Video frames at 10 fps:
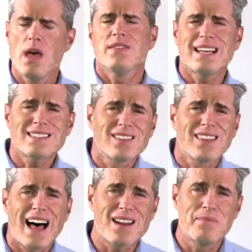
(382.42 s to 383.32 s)
That's a
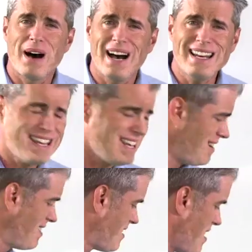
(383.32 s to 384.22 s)
lot of
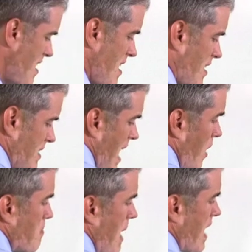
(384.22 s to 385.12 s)
money. Now
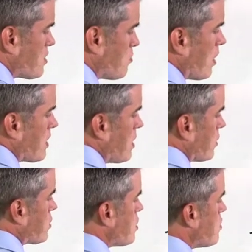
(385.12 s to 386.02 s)
imagine what year
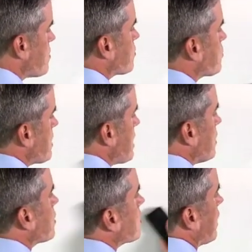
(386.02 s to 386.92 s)
2 and 3
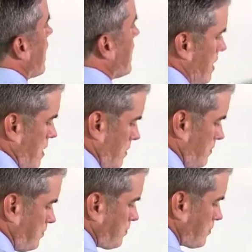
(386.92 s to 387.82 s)
look like.
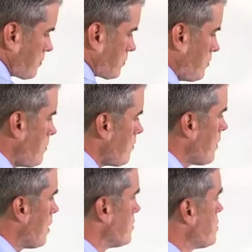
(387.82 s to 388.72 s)

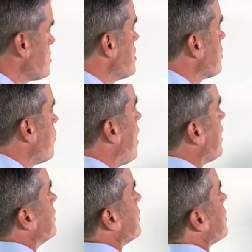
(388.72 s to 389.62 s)
So year 1,